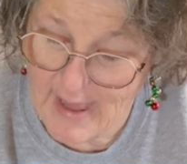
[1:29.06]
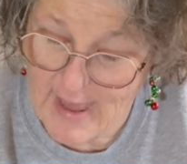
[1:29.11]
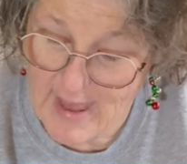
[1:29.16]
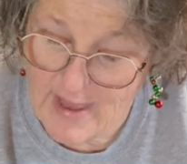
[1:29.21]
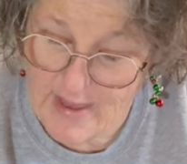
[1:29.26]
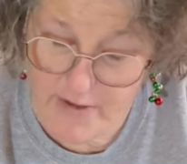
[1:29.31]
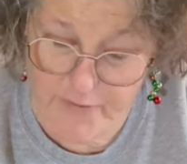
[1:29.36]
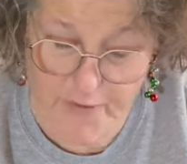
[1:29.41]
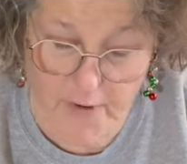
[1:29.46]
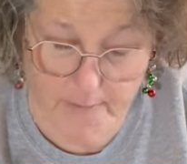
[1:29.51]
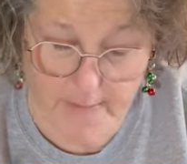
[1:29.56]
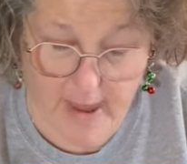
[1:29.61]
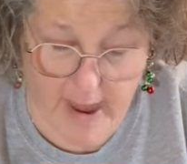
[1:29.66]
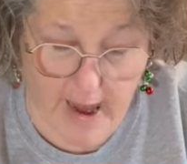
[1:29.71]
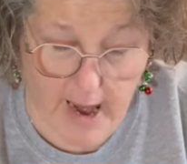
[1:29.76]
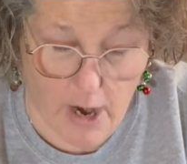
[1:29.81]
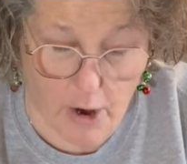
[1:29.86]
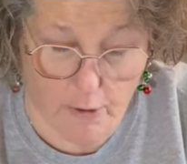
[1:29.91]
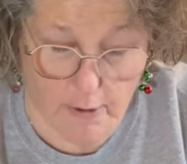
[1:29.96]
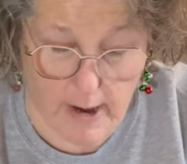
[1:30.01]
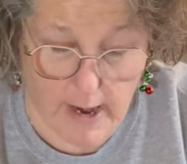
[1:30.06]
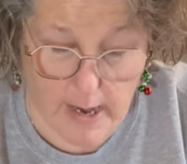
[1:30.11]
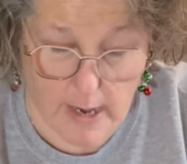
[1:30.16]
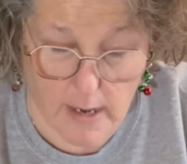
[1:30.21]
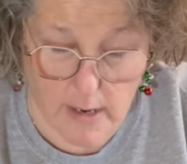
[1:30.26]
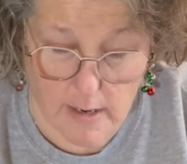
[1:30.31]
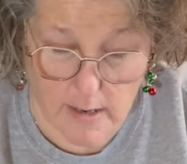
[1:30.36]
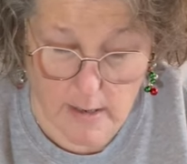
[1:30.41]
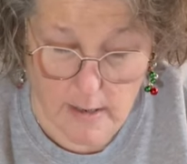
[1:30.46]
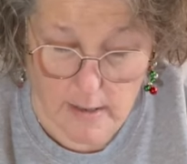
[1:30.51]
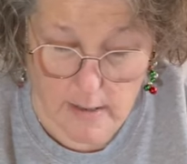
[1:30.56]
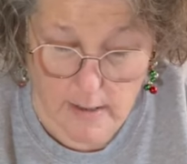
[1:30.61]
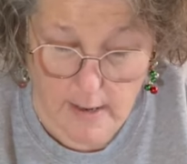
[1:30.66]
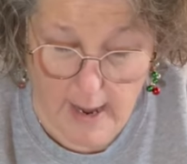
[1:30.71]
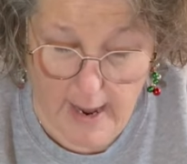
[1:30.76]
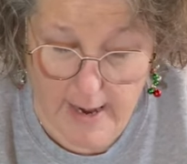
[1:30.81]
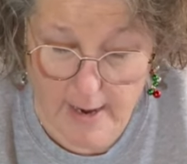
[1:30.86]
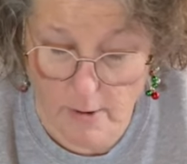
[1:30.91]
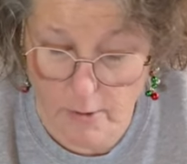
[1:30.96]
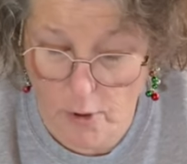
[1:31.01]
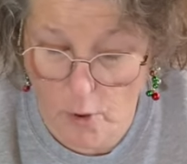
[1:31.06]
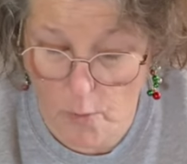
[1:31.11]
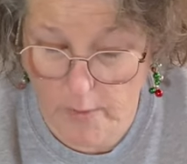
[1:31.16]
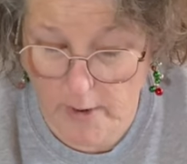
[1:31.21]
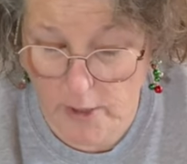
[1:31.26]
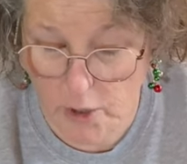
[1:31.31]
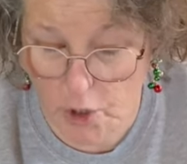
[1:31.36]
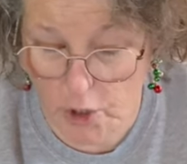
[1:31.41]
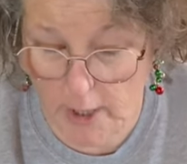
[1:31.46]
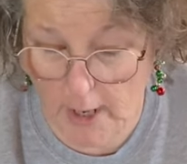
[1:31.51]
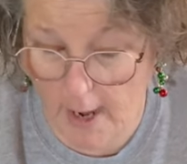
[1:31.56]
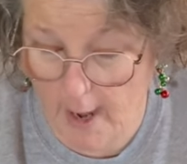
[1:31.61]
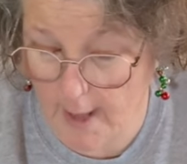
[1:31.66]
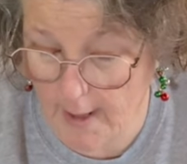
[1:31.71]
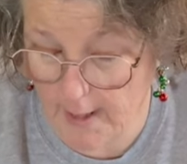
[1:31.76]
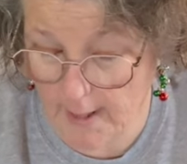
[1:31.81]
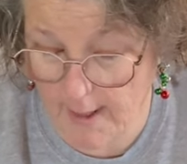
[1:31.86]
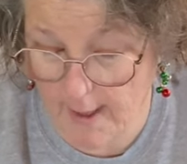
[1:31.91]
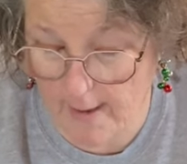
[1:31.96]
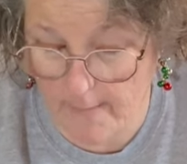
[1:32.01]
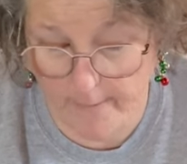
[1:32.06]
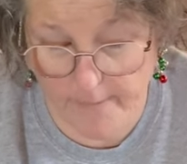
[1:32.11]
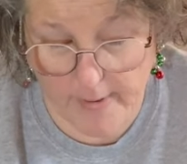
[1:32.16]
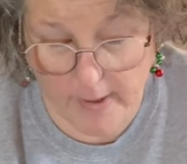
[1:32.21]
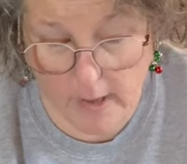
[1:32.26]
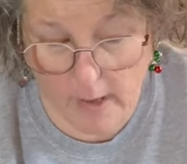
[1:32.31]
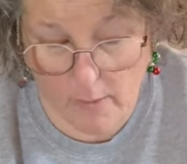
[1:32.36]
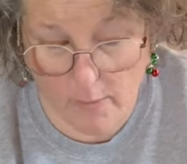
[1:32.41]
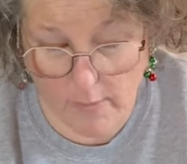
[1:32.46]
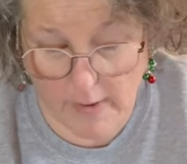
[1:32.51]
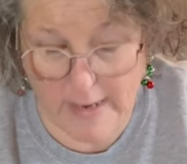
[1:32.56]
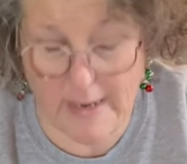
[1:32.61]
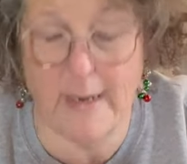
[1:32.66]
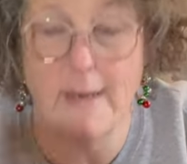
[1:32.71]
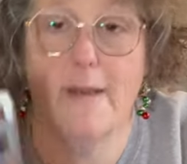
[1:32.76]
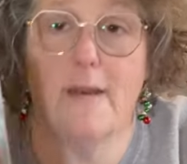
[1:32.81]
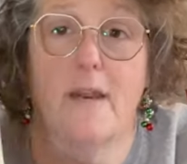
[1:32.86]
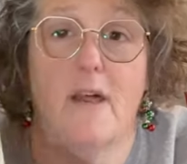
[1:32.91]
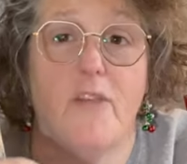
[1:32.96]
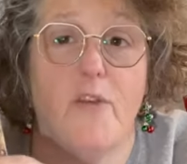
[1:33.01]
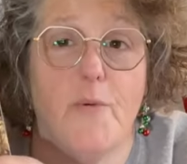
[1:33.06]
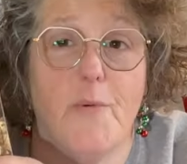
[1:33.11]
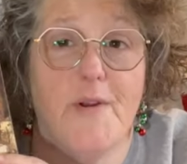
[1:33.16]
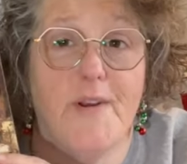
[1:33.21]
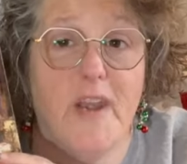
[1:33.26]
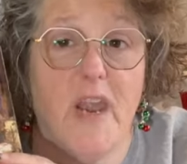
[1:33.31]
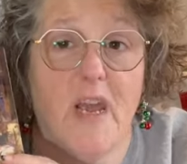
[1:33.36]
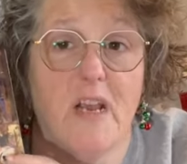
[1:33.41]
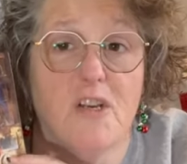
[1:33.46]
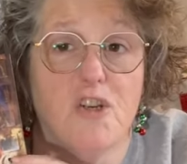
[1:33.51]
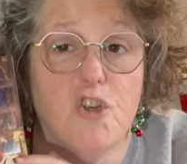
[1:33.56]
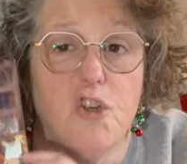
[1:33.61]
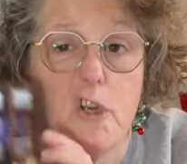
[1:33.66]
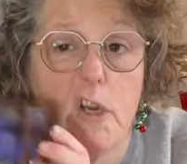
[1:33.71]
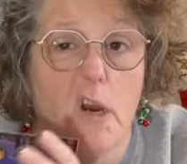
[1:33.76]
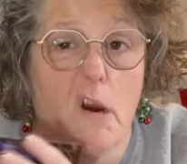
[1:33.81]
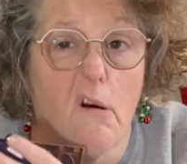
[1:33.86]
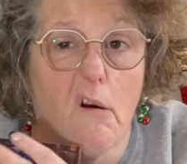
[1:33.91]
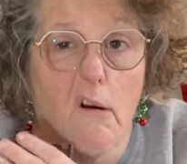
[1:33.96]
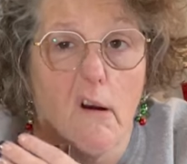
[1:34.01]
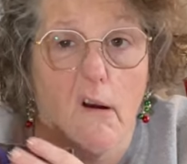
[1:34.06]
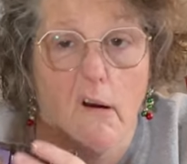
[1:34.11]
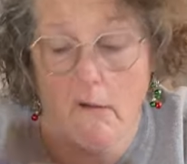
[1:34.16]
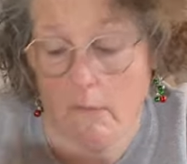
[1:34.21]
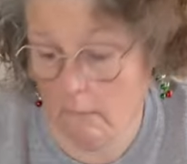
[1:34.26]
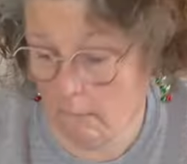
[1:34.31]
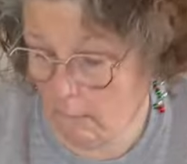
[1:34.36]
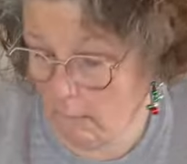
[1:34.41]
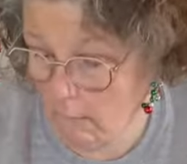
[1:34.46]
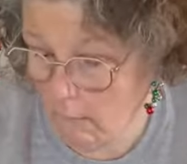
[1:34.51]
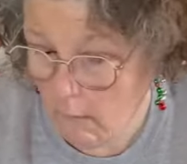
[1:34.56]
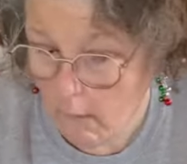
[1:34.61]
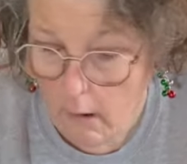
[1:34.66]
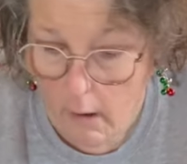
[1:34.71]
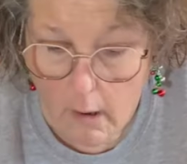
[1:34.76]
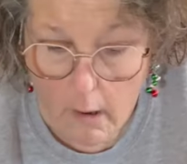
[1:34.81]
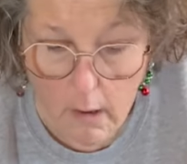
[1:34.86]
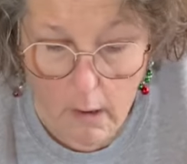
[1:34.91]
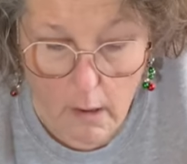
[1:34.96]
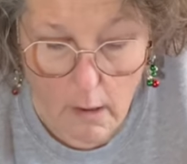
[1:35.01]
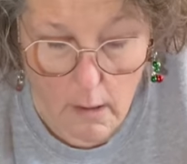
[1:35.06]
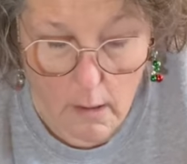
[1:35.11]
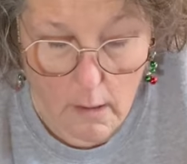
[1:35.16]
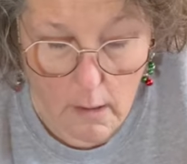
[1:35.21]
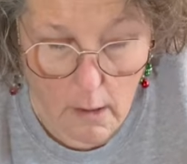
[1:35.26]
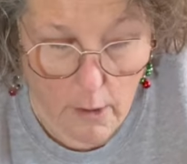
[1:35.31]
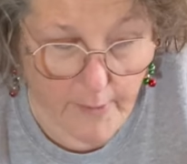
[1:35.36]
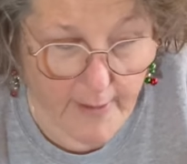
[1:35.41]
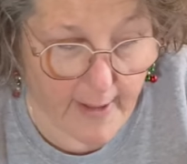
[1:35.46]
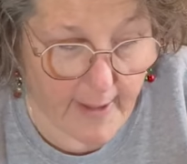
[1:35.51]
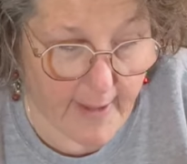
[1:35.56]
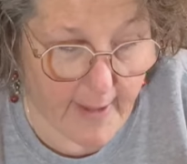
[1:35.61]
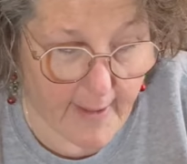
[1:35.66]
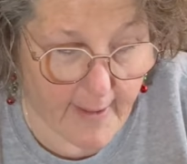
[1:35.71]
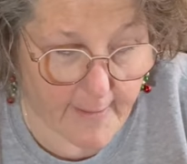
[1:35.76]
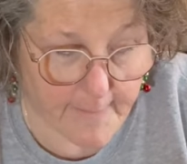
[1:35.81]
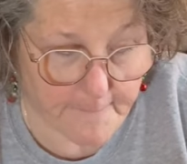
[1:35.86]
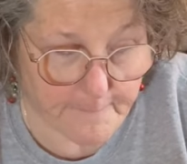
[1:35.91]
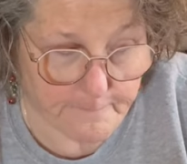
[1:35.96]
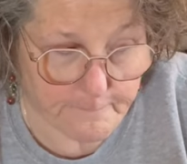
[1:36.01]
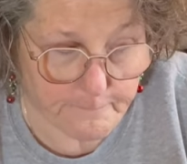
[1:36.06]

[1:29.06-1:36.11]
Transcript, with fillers: It's from Aaron. I don't know where she got them, but we need another one next year. Okay.